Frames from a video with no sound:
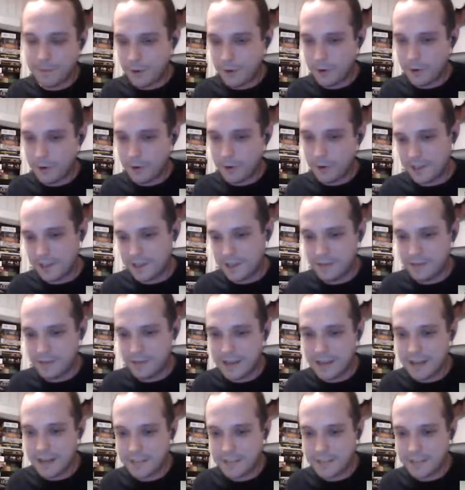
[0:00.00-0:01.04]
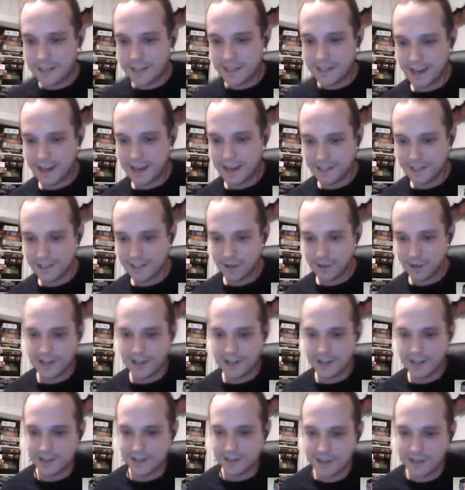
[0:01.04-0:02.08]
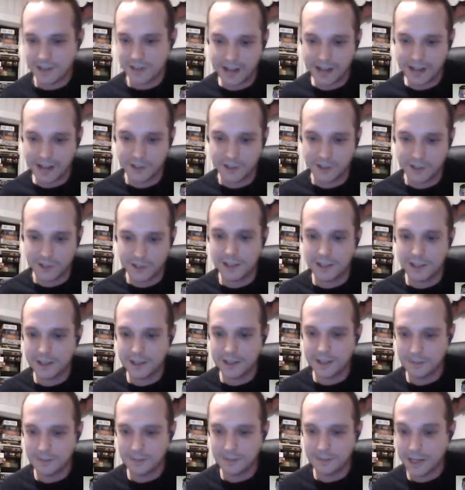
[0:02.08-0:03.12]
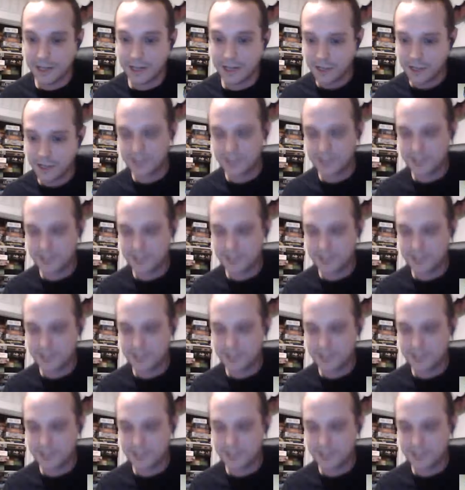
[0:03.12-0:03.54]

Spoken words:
is like 3 times the size. The trains are actually like miniatures.